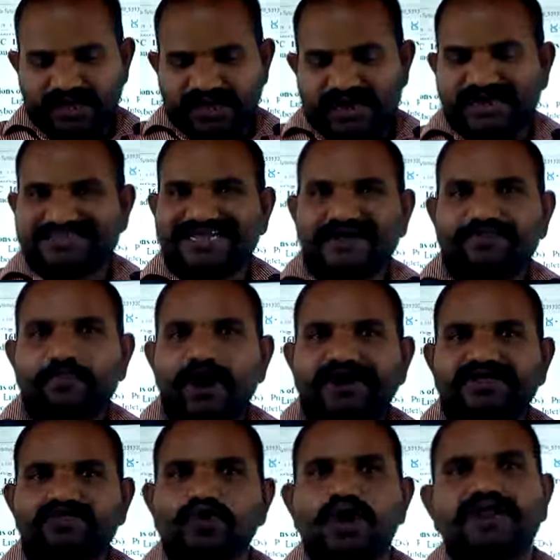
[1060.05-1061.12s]
That point
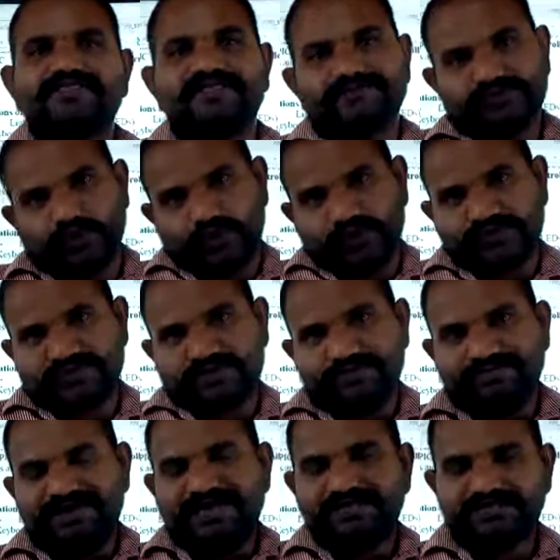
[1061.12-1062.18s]
is called as a source,
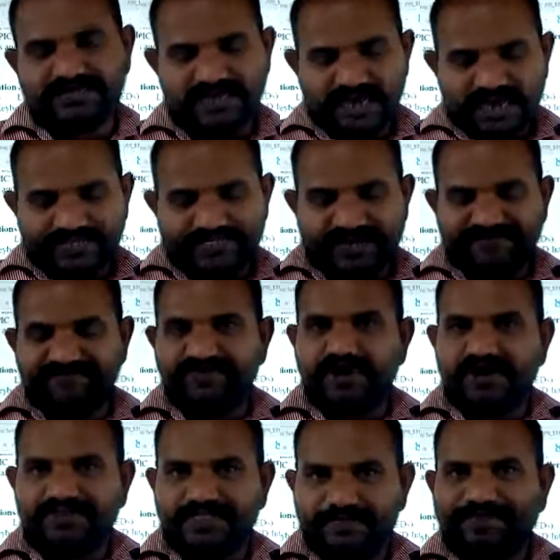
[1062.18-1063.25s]
means
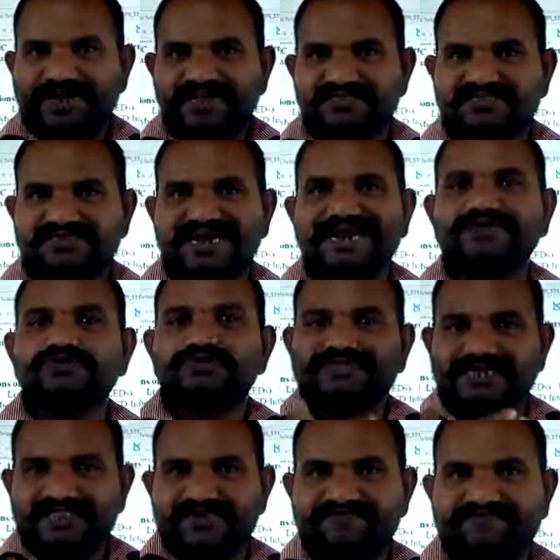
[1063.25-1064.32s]
the pin is trying to
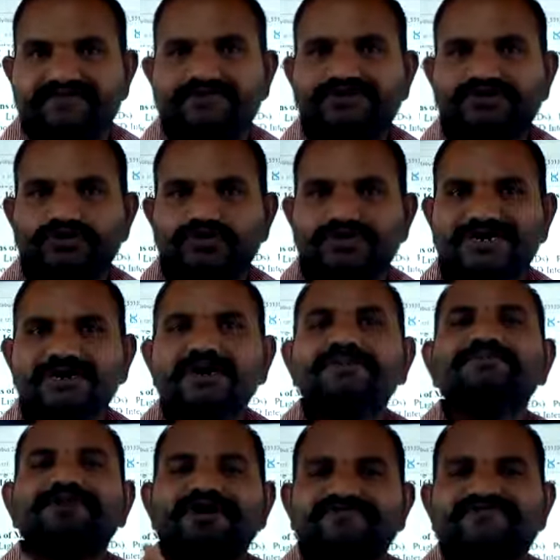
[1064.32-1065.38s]
send the information to the
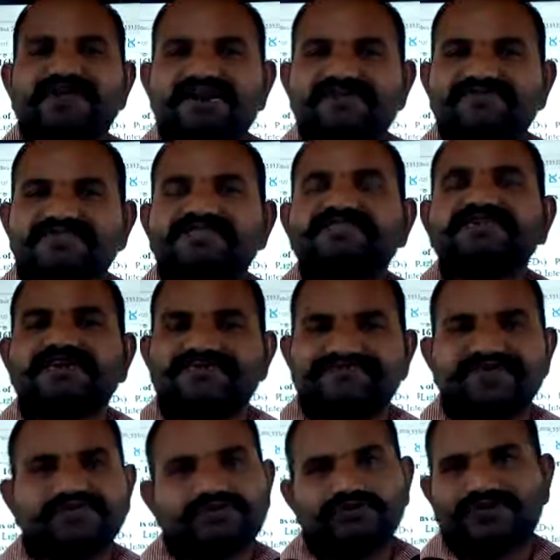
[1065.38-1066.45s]
peripheral which is
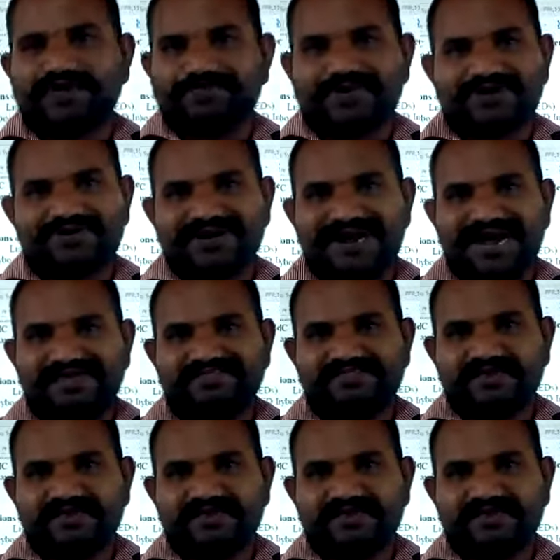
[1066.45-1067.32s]
interfaced to that particular IC.